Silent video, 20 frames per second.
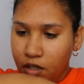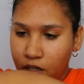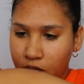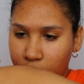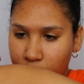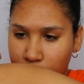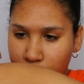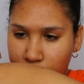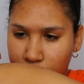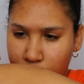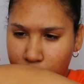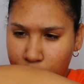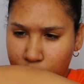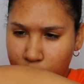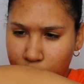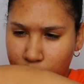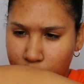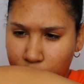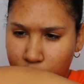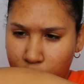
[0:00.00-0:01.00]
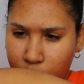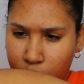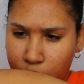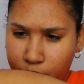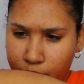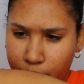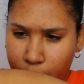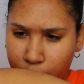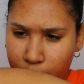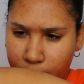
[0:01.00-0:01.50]
Going to
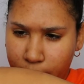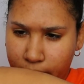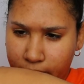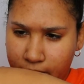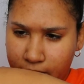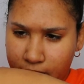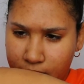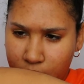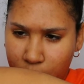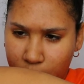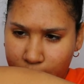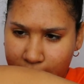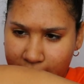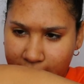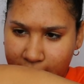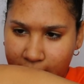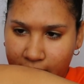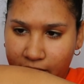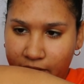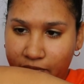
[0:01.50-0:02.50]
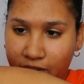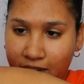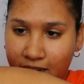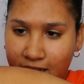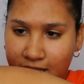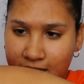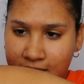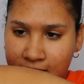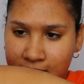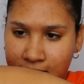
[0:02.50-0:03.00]
put this on my hand
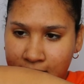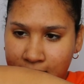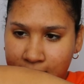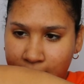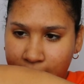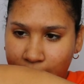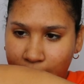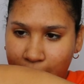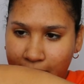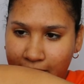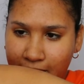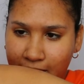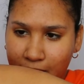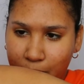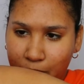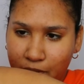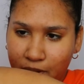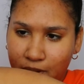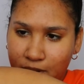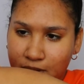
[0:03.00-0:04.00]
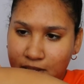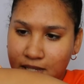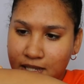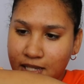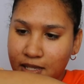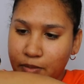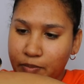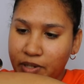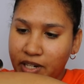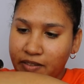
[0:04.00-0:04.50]
very slowly because
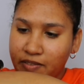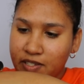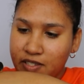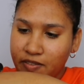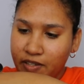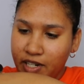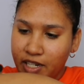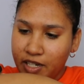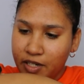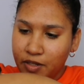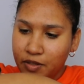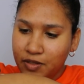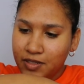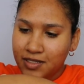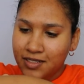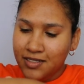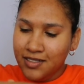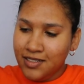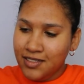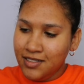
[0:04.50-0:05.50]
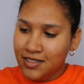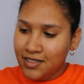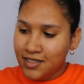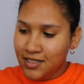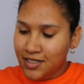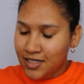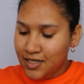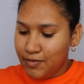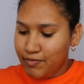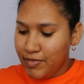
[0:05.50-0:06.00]
in the previous video
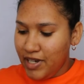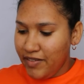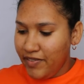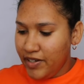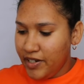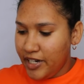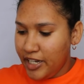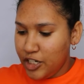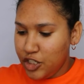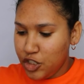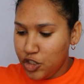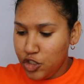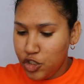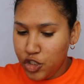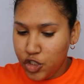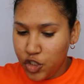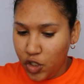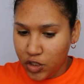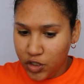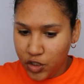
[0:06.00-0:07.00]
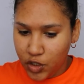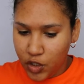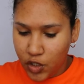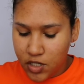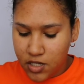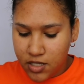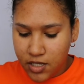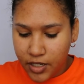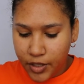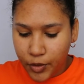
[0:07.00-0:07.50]
my foundation shot
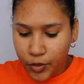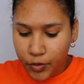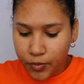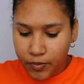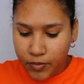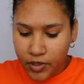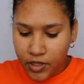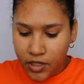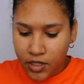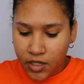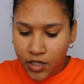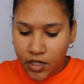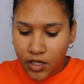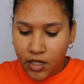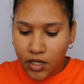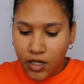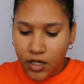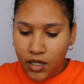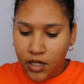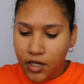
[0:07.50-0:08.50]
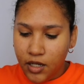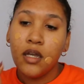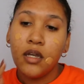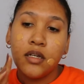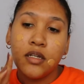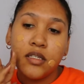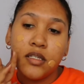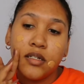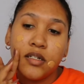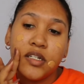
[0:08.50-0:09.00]
across the room.
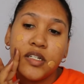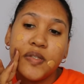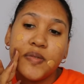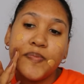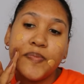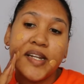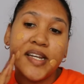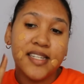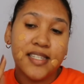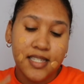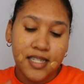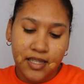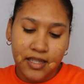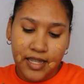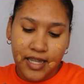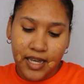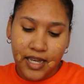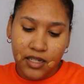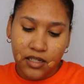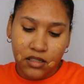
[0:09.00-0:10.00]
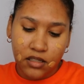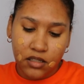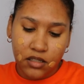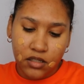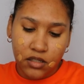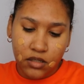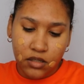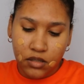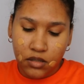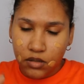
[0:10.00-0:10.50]
So just placing
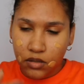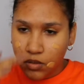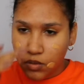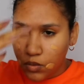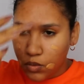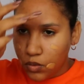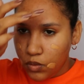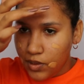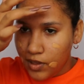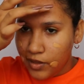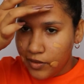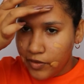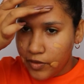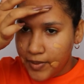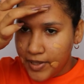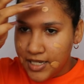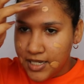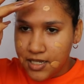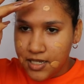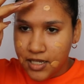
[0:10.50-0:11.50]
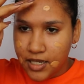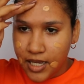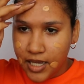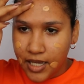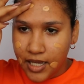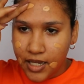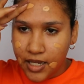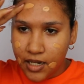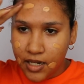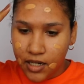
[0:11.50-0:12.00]
that all over my
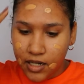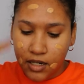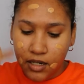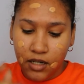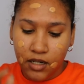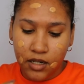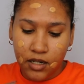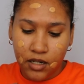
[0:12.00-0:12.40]
skin,